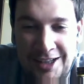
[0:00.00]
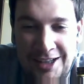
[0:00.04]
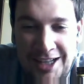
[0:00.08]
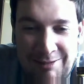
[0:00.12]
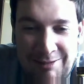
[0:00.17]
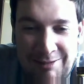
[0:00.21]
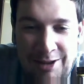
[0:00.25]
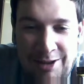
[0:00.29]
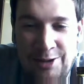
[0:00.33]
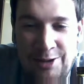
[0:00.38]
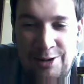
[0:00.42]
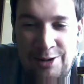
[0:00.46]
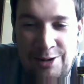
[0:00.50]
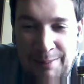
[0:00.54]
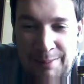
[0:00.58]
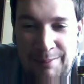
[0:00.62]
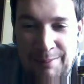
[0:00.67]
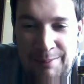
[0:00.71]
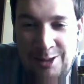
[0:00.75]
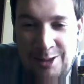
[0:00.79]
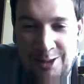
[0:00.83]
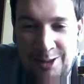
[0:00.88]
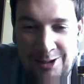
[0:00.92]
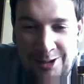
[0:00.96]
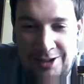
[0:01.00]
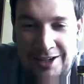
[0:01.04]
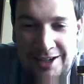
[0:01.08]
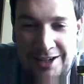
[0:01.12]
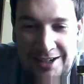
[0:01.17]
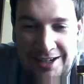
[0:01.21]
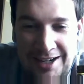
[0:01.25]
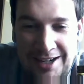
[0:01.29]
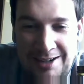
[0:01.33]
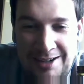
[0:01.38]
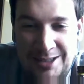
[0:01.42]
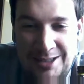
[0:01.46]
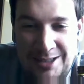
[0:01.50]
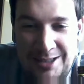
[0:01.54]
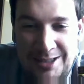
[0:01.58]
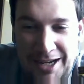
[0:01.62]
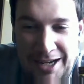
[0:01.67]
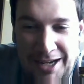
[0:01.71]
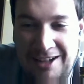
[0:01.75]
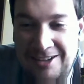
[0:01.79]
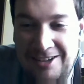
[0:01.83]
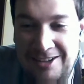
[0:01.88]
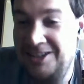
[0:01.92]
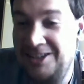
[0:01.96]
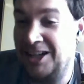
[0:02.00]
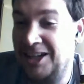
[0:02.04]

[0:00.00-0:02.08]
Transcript: like whether or not Martin Luther King Day was going to be a holiday.